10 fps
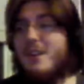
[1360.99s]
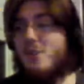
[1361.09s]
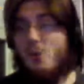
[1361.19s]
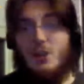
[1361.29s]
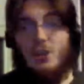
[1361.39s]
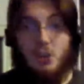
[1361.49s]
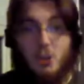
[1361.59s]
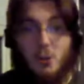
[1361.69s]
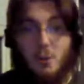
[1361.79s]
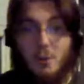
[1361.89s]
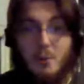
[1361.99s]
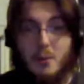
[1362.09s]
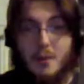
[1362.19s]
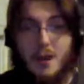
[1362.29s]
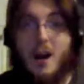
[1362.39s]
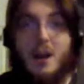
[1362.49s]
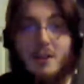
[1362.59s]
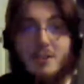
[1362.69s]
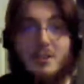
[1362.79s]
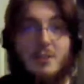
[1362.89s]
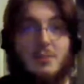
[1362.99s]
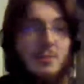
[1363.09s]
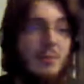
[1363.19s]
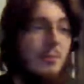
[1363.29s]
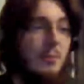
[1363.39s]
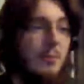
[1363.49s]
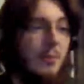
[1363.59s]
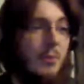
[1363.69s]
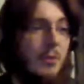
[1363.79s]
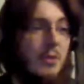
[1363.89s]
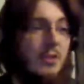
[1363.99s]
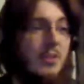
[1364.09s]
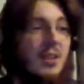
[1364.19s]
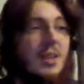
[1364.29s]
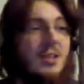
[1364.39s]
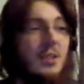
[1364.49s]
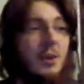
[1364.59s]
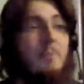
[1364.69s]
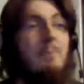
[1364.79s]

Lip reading: not quite sure what they are and what to do. So